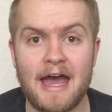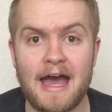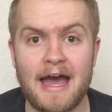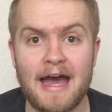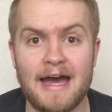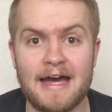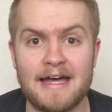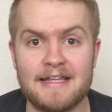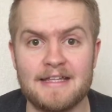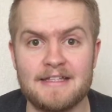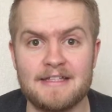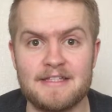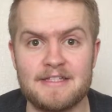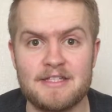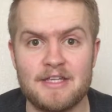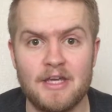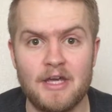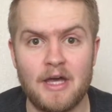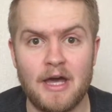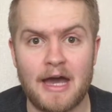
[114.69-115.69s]
and
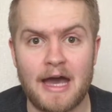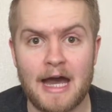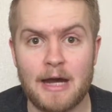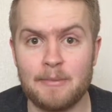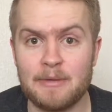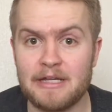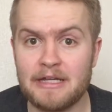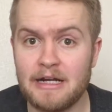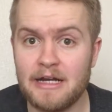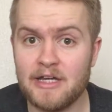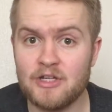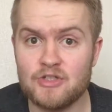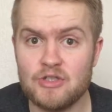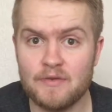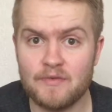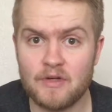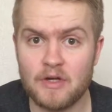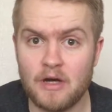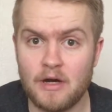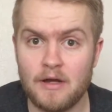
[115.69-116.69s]
how many clicks
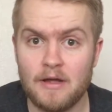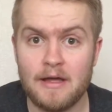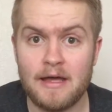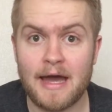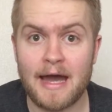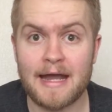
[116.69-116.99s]
you've got